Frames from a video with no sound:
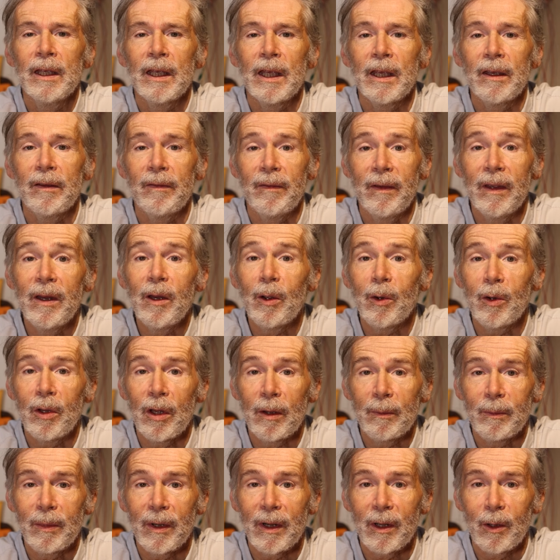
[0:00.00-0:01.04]
In video
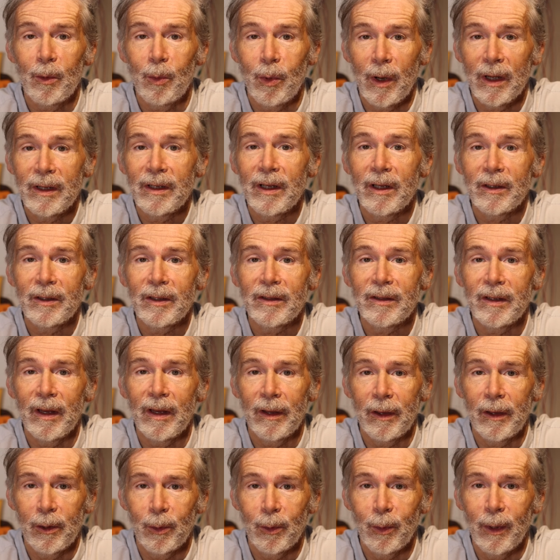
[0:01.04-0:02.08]
number
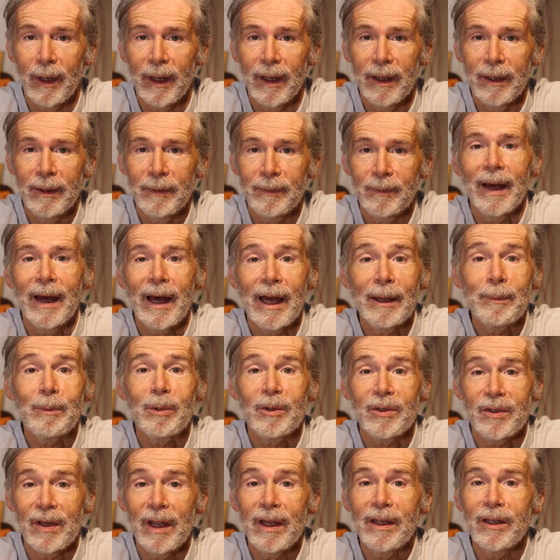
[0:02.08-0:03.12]
103, I
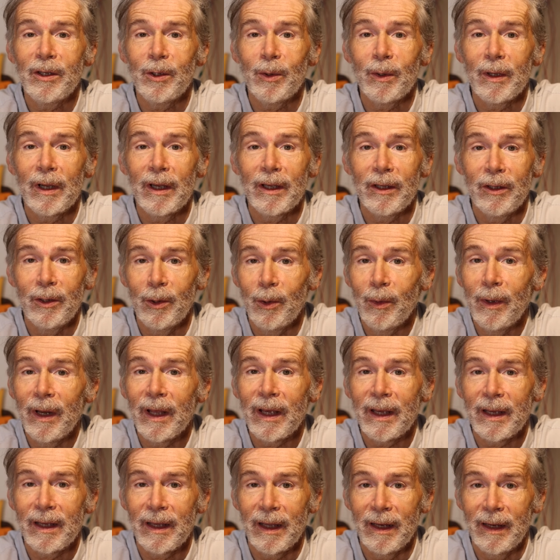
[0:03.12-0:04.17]
present you a
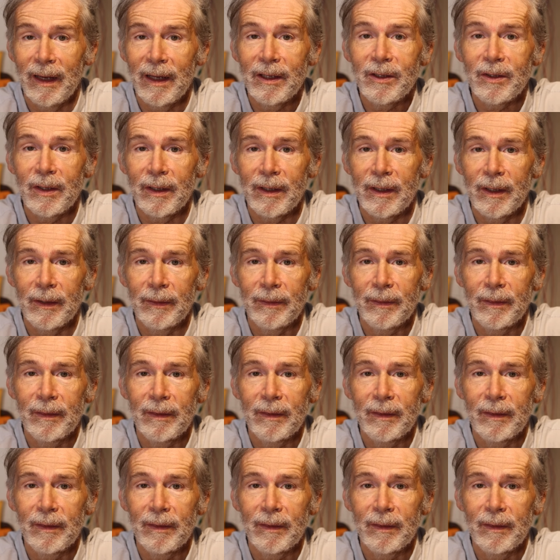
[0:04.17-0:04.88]
unique initiative